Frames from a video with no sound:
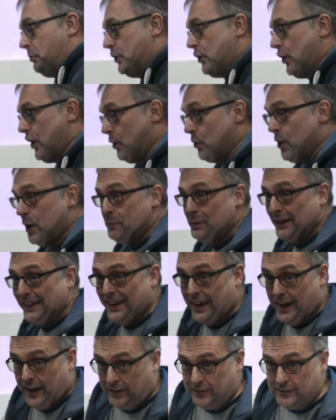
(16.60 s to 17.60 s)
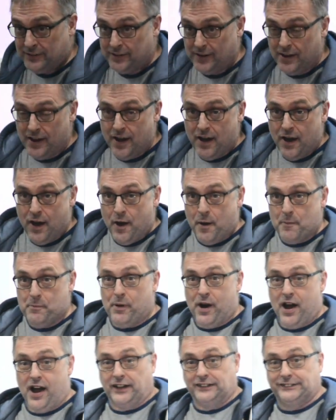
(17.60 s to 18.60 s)
been doing? I want to begin
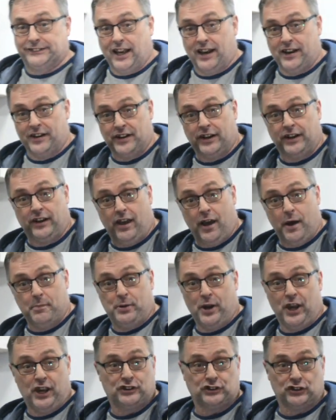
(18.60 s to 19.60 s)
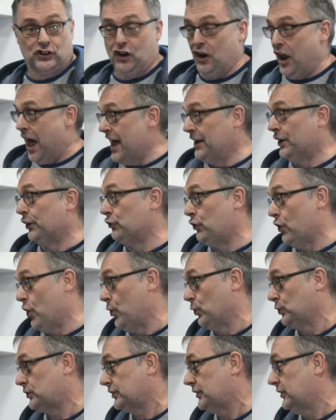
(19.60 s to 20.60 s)
by telling a personal
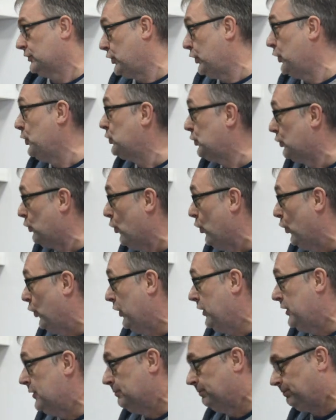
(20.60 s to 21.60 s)
anecdote, true story.